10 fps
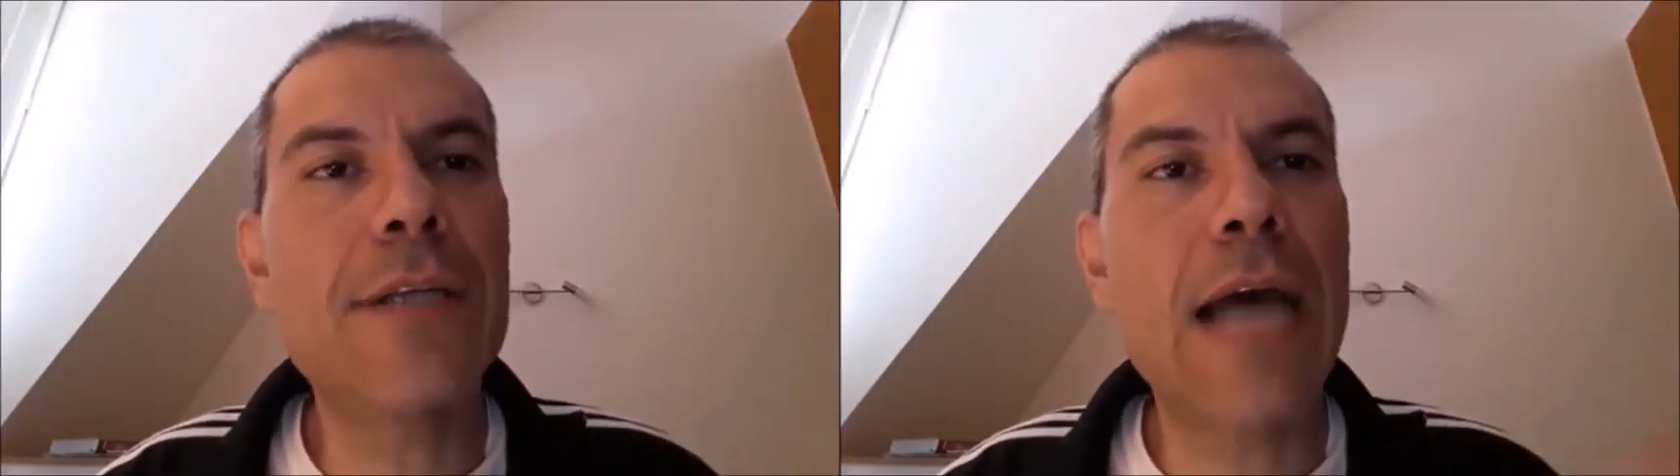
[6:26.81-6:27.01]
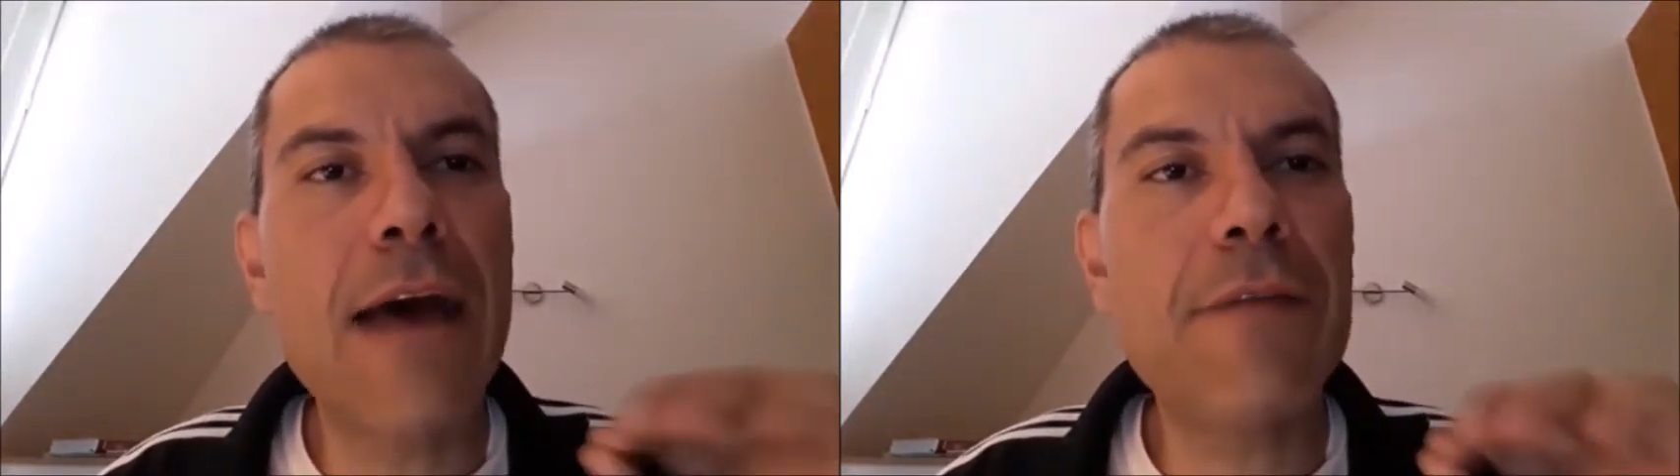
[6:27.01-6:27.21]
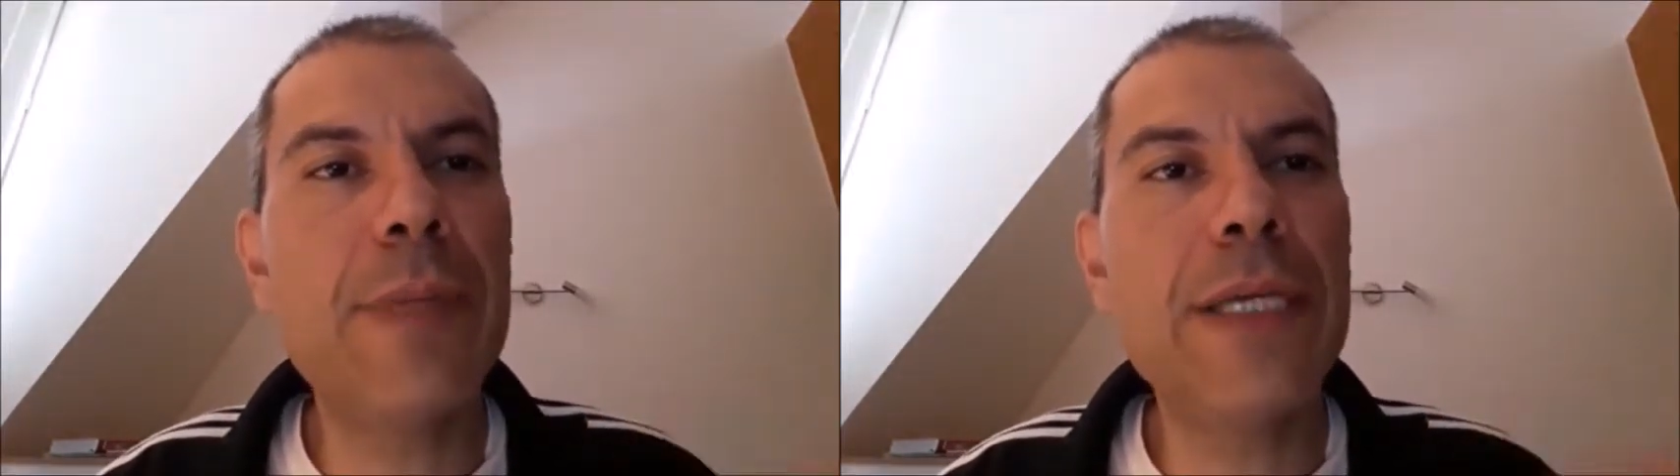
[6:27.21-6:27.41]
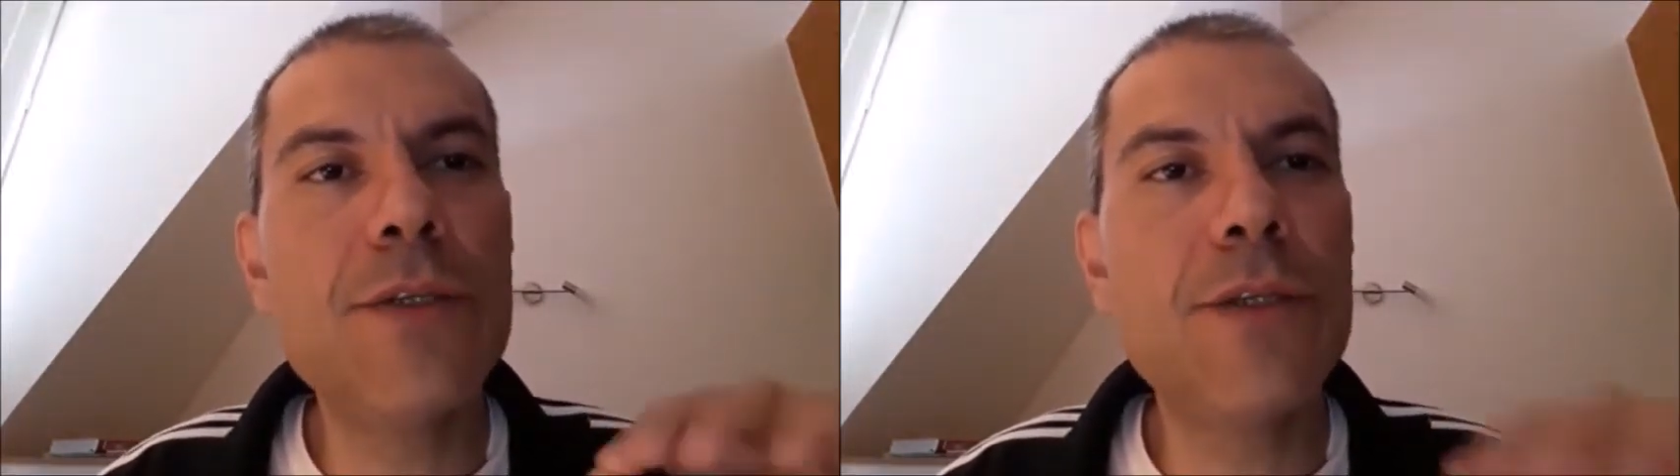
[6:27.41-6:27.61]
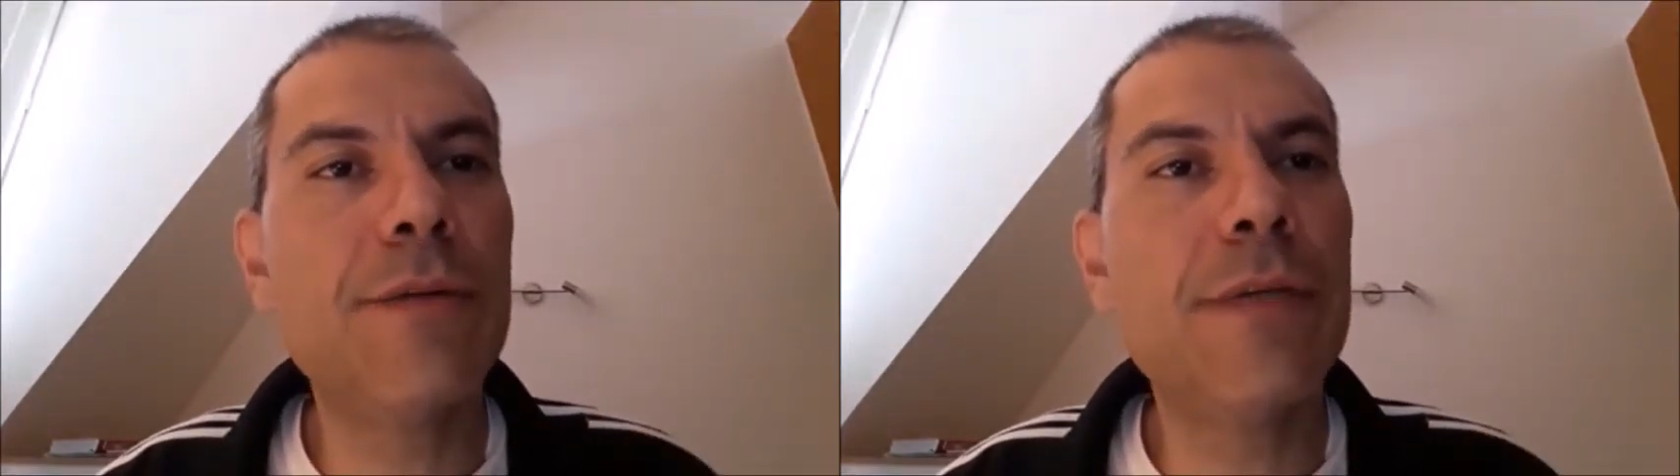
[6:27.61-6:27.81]
have been
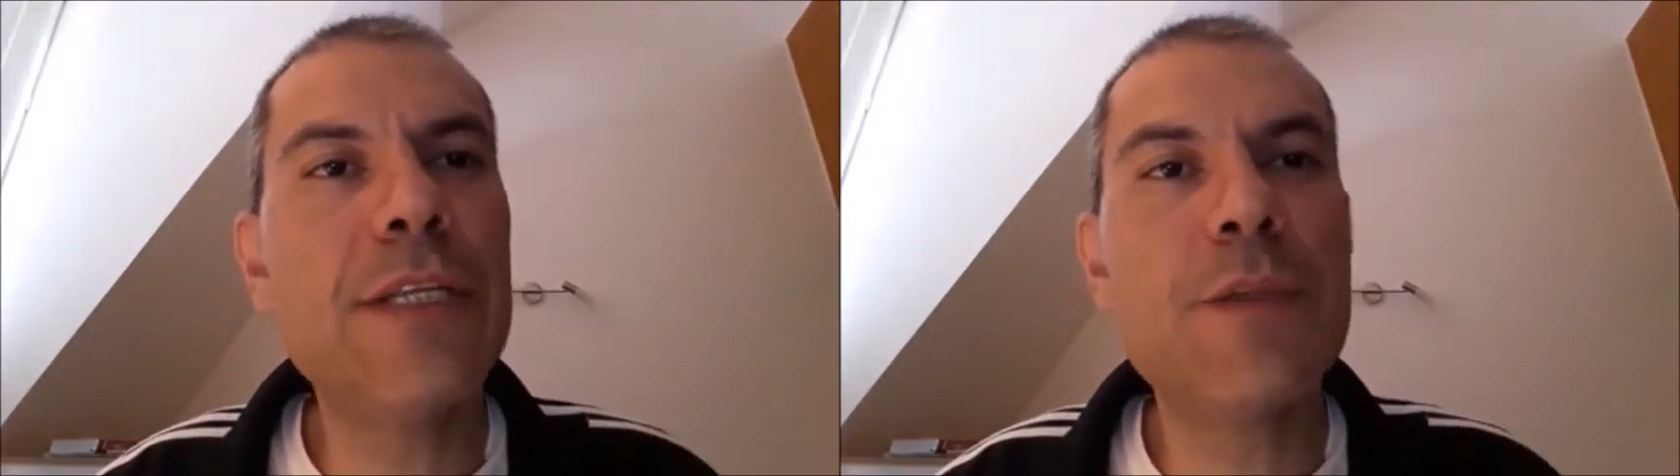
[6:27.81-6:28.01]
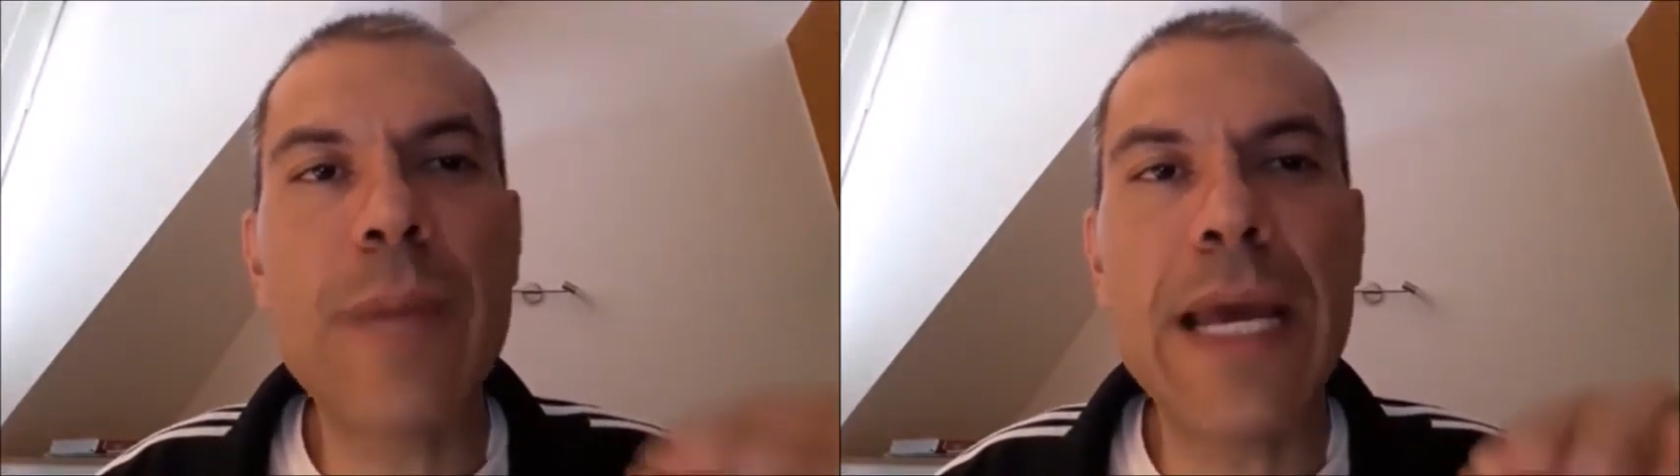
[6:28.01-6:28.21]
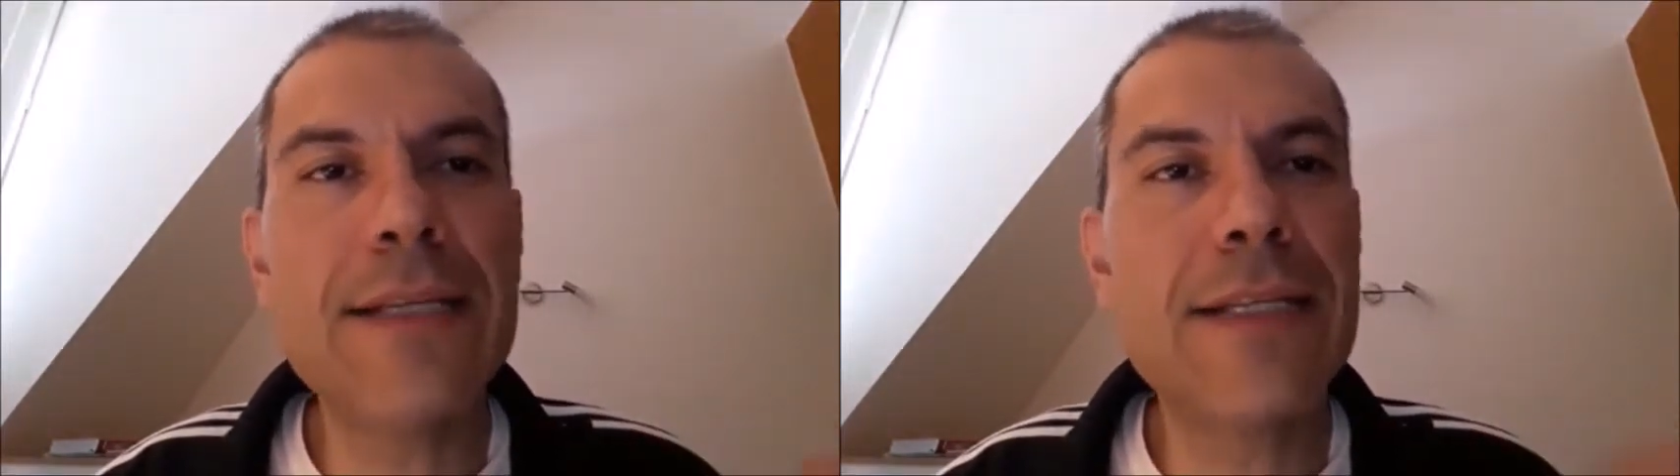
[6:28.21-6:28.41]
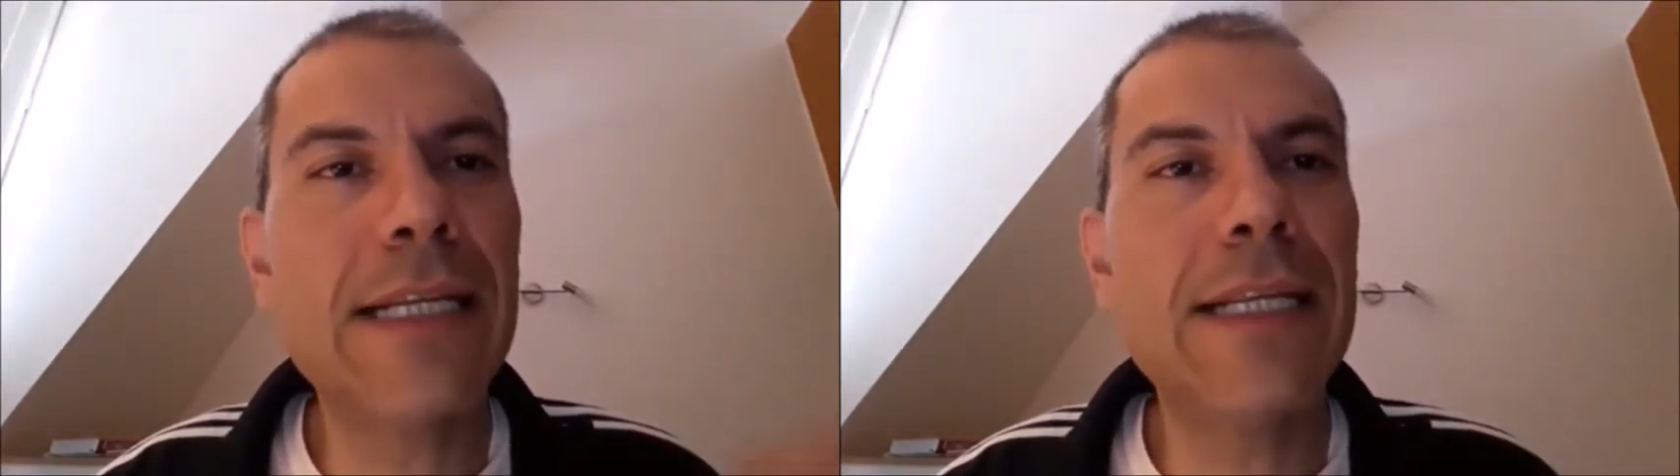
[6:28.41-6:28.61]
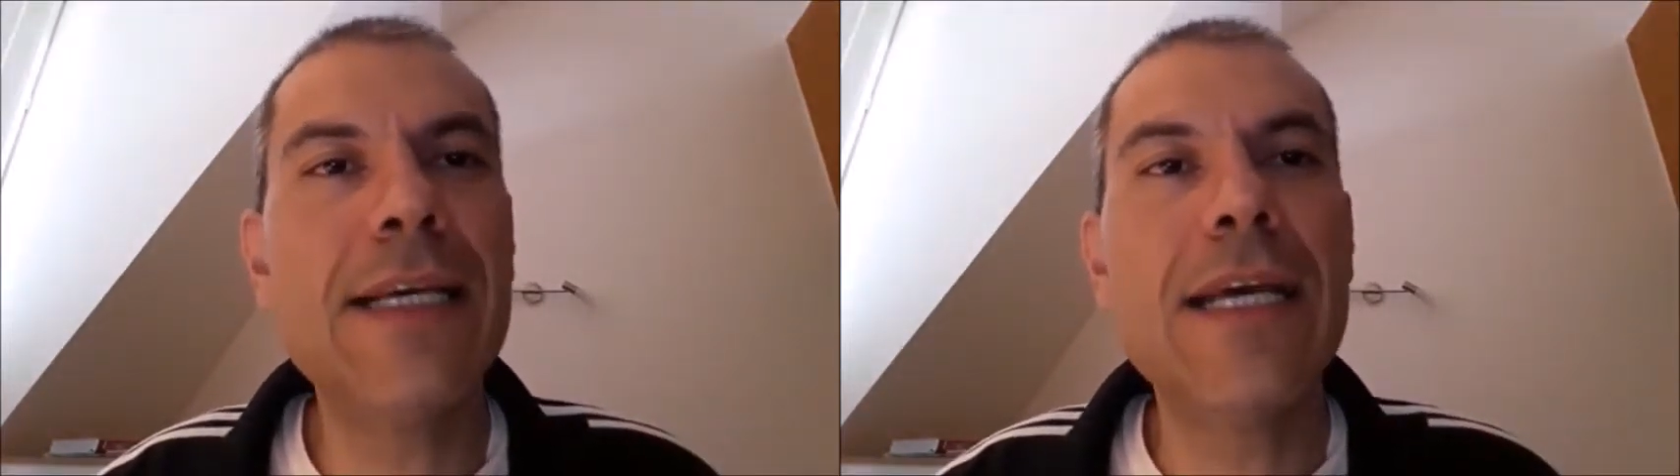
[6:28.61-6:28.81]
doing is
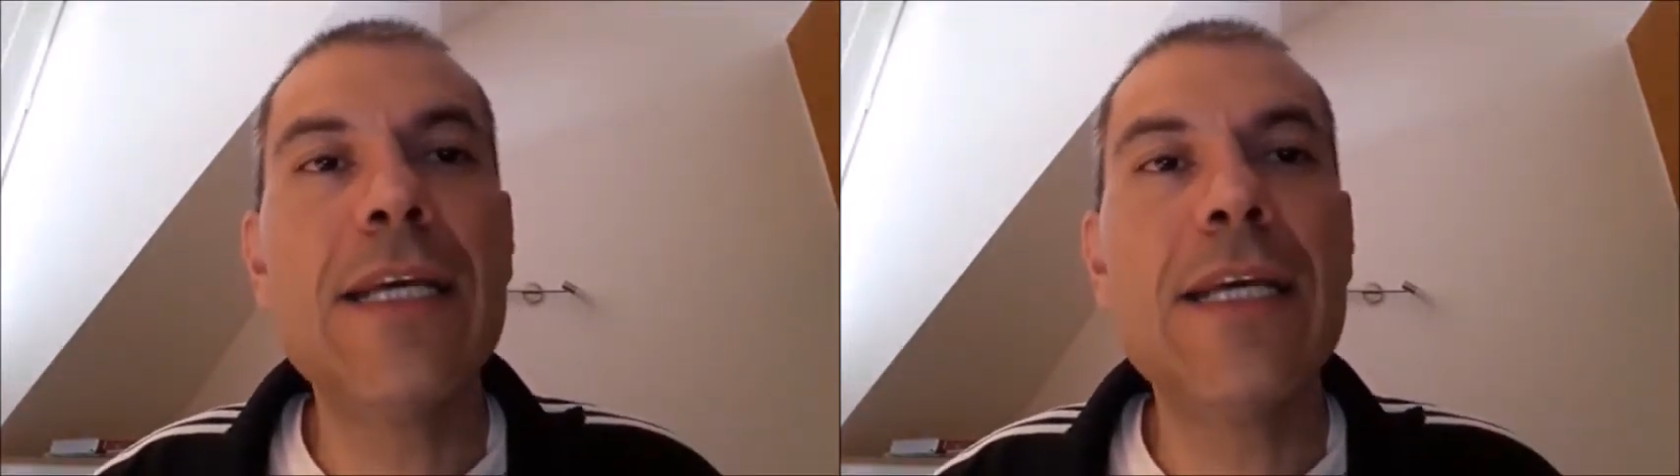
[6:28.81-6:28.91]
basically